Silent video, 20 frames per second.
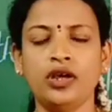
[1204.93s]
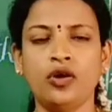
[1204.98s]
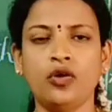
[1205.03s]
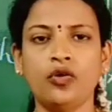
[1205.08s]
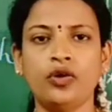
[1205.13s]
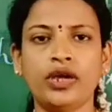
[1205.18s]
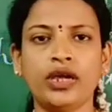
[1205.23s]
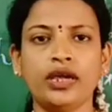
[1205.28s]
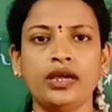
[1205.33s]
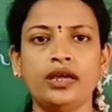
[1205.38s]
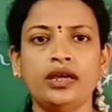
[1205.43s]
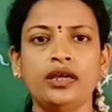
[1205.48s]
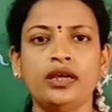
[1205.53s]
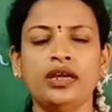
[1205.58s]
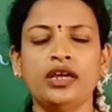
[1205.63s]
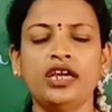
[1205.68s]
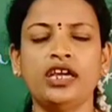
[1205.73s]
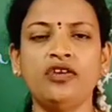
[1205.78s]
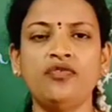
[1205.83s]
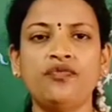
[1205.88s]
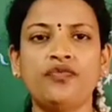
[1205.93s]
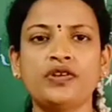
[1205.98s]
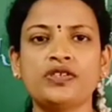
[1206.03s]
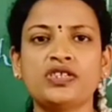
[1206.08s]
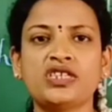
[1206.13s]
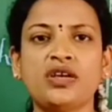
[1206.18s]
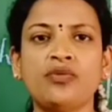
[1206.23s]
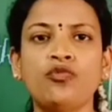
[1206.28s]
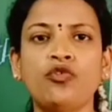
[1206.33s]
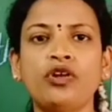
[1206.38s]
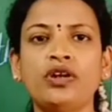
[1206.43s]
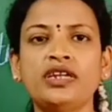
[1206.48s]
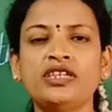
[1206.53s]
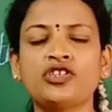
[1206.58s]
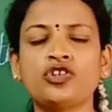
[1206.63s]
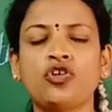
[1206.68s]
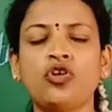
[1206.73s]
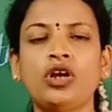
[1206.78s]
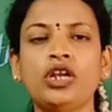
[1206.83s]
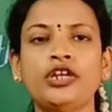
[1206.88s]
Okay, if someone
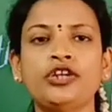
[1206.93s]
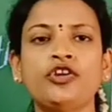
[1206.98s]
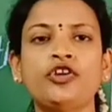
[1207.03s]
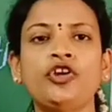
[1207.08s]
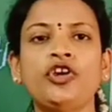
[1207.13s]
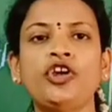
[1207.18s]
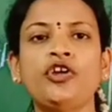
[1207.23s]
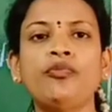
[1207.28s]
is calling you,